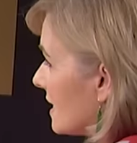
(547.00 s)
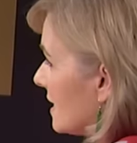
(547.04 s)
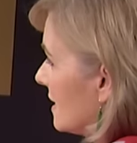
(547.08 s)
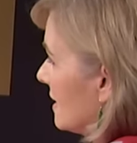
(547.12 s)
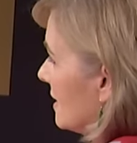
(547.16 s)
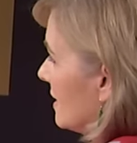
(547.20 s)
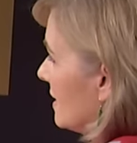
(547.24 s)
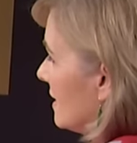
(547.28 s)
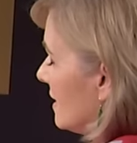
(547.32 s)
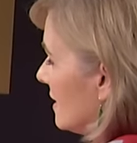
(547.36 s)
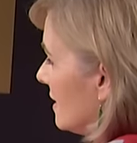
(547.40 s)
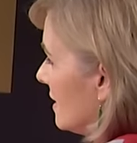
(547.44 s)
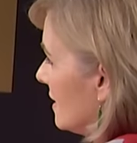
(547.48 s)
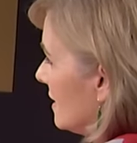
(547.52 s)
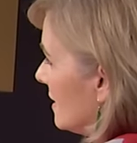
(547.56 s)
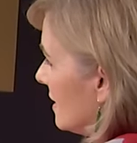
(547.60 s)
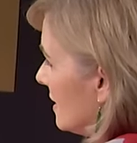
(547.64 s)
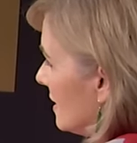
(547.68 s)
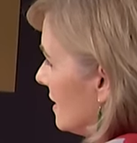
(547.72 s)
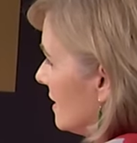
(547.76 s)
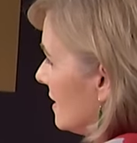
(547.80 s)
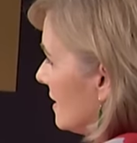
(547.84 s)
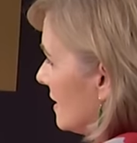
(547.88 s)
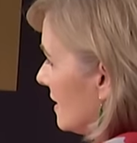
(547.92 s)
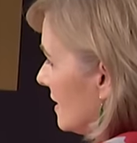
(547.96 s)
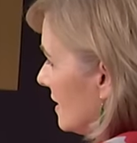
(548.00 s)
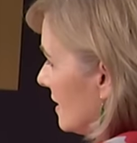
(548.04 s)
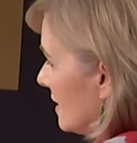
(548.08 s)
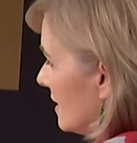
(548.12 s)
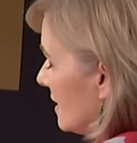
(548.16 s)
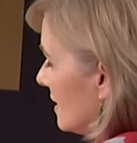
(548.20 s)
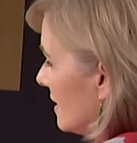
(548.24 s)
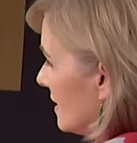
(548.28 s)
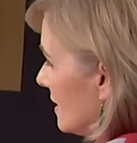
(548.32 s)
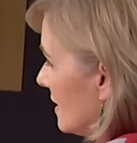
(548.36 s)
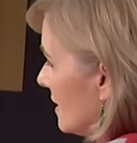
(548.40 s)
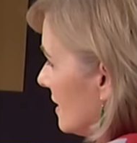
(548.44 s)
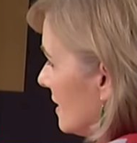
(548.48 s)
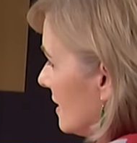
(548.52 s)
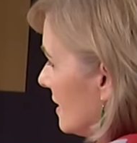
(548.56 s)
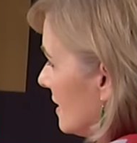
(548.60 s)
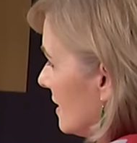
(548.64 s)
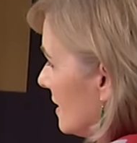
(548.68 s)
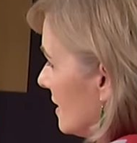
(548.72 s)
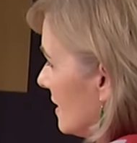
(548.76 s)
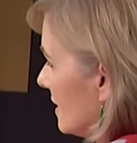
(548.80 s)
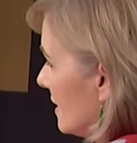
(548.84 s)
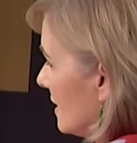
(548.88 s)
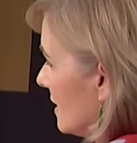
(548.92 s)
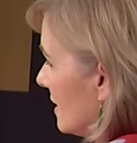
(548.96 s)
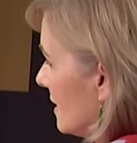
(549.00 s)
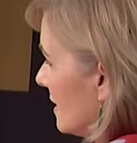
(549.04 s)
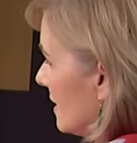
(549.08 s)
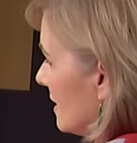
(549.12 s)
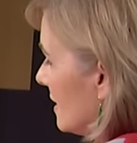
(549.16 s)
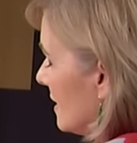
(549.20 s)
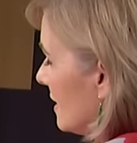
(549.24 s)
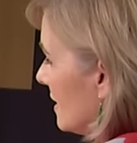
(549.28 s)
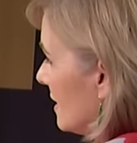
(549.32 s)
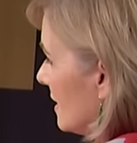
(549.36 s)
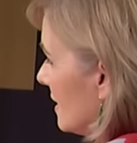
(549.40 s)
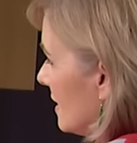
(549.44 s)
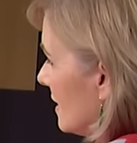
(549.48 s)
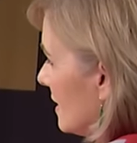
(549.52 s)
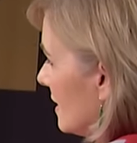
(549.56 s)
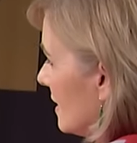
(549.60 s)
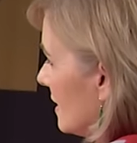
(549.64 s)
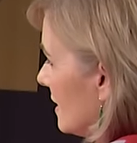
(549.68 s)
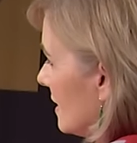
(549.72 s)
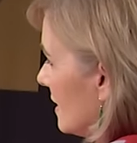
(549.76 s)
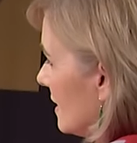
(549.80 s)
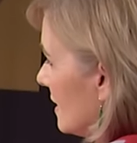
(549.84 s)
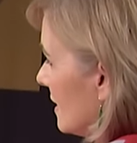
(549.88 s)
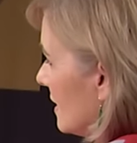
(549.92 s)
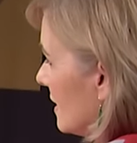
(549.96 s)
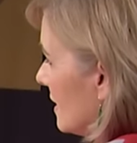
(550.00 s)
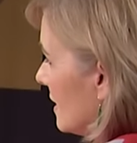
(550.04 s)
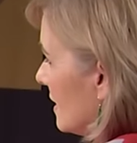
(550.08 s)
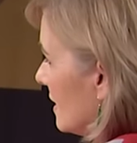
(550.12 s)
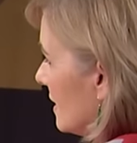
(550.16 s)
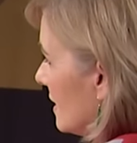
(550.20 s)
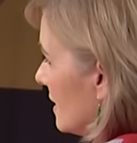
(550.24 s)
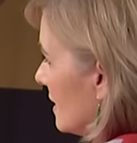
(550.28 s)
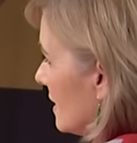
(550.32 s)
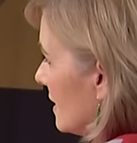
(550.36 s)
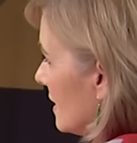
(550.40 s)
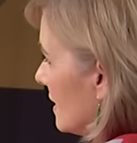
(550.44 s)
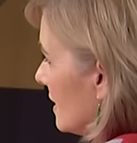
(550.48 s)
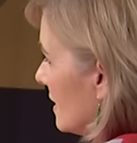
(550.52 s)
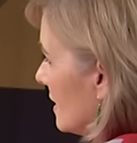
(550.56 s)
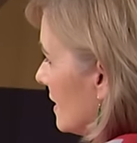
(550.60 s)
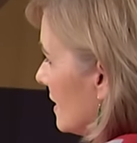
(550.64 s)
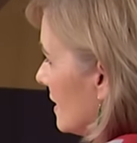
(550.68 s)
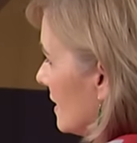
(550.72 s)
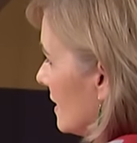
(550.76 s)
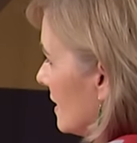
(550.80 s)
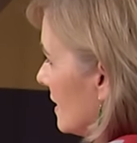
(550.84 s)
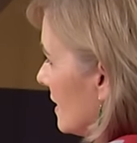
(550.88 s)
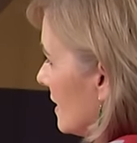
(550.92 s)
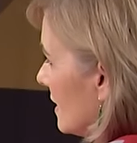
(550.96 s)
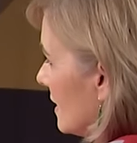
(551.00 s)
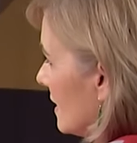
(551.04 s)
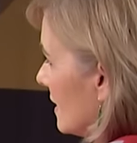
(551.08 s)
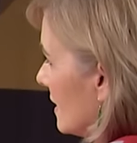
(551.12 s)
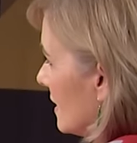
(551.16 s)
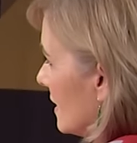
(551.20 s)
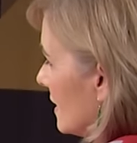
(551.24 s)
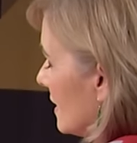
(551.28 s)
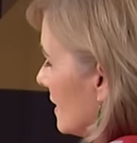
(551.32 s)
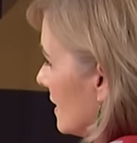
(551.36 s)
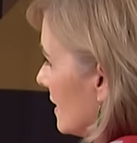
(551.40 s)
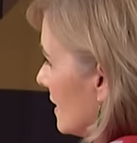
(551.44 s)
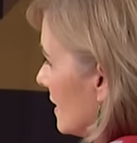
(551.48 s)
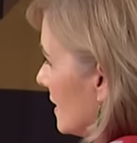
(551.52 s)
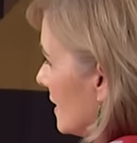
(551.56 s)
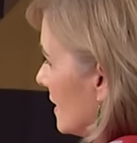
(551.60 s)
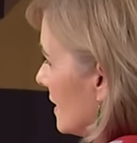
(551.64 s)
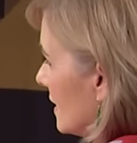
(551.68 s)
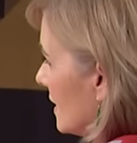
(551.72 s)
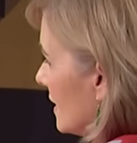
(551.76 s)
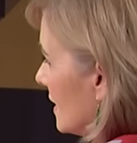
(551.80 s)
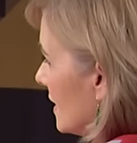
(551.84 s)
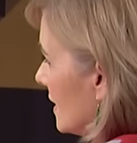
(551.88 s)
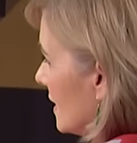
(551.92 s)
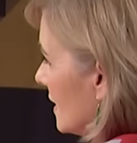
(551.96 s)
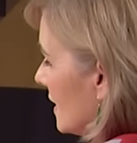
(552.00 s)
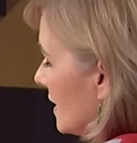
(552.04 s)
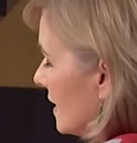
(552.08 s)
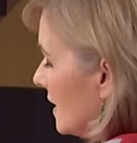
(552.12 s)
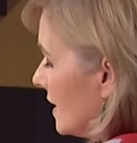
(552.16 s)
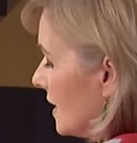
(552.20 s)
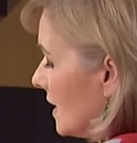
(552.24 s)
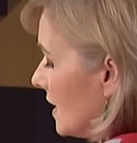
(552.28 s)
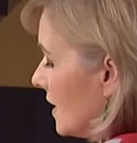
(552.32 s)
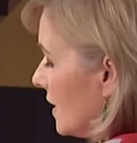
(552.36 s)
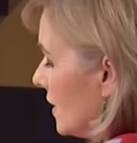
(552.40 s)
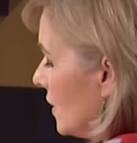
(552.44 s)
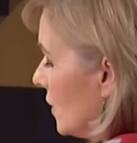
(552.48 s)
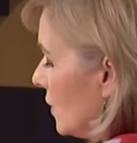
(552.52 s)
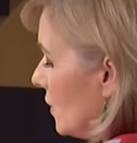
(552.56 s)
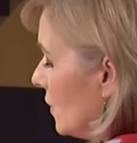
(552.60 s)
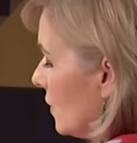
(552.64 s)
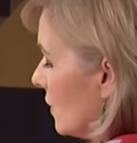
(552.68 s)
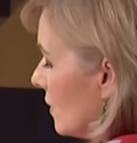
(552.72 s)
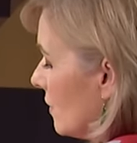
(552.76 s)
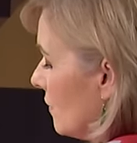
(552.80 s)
(not speaking)